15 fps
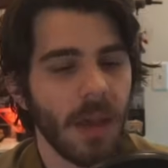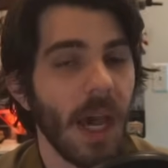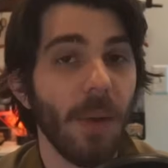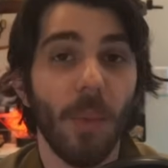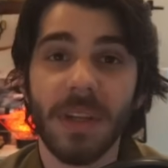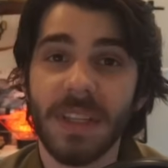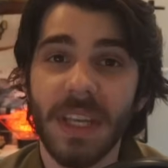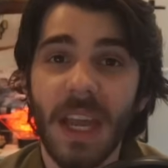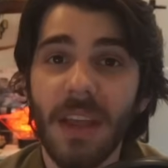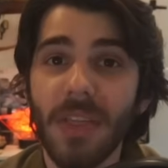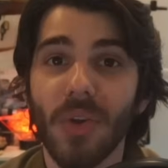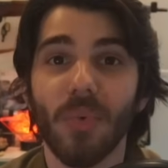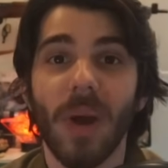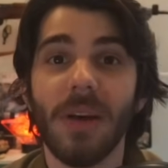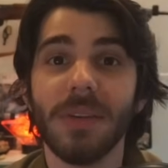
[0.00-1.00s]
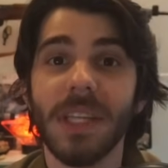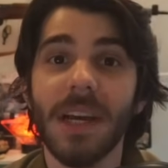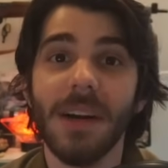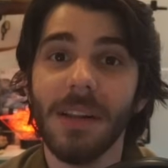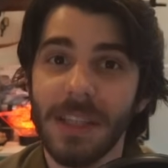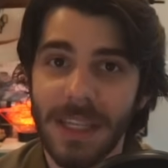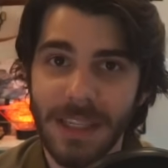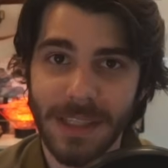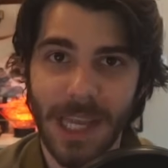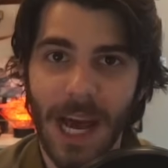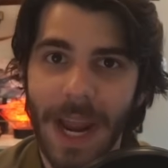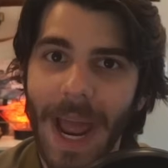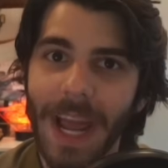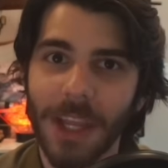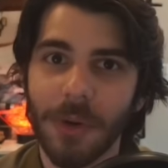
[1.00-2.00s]
And once again, the roundel is
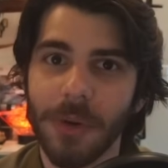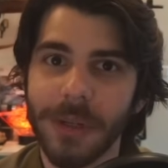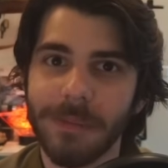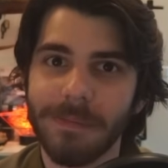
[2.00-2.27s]
not accurate.